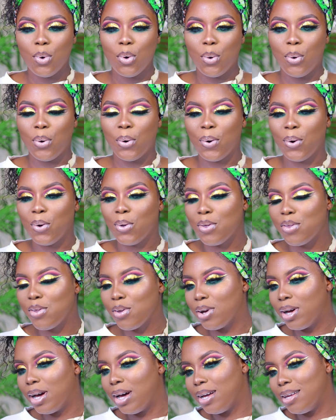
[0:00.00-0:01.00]
Whew.
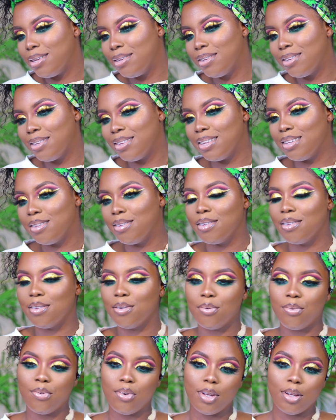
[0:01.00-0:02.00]
So guys,
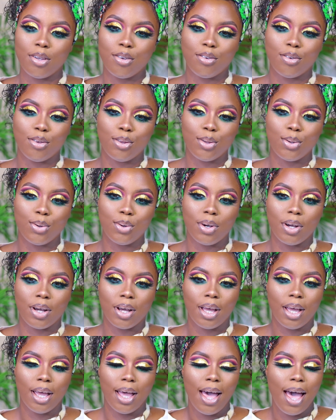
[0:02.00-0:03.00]
this is the finished
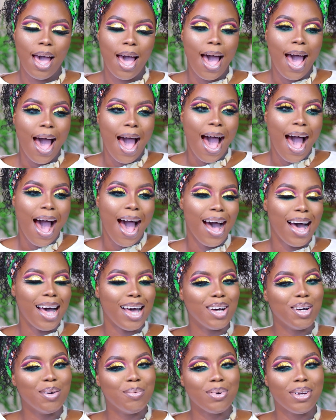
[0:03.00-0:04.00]
look.
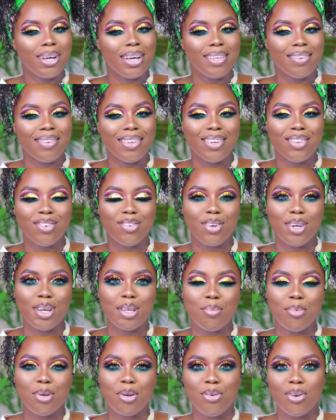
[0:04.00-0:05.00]
I hope you guys
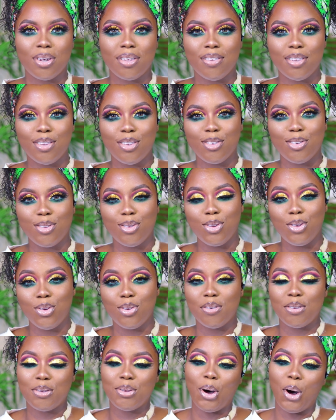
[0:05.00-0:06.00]
enjoyed me creating this
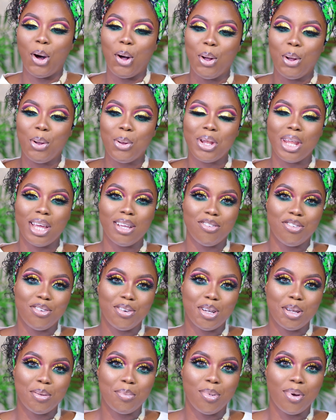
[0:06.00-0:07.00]
look using all
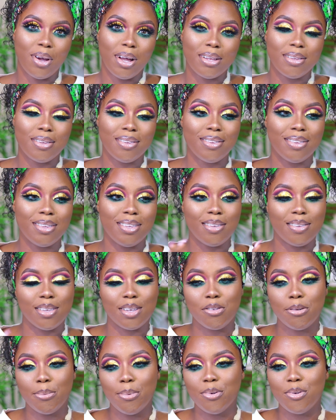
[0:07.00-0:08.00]
Nigerian brands.
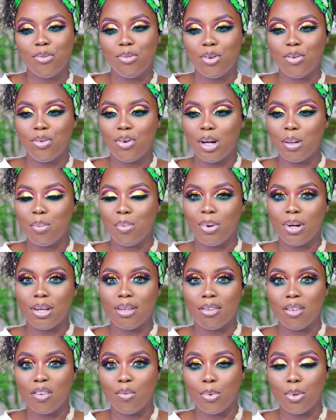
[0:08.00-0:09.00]
These are some of the favorite
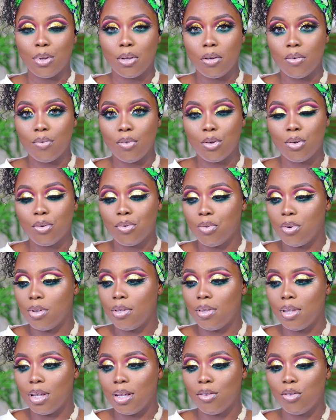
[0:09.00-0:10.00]
brands I've been loving
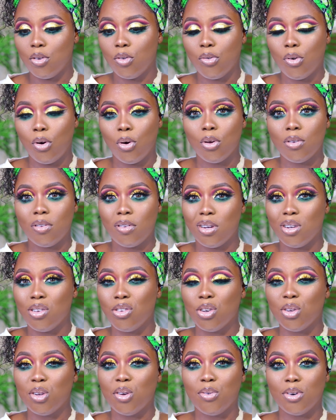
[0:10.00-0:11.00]
of recent. Of course,
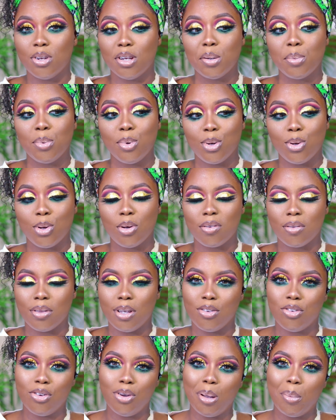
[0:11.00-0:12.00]
there are a ton of other
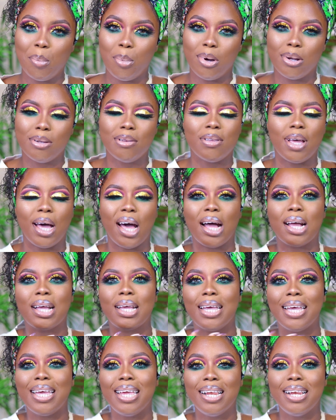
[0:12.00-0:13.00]
products. Nigerian brands
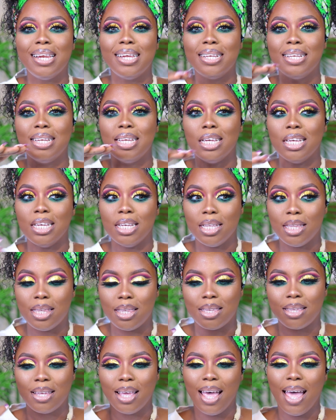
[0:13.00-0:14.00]
are killing
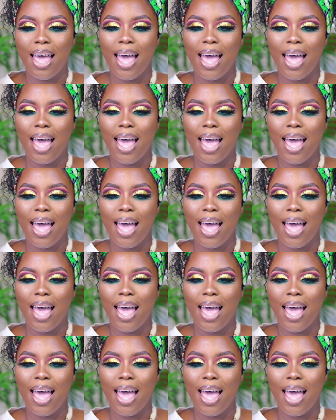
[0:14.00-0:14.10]
it,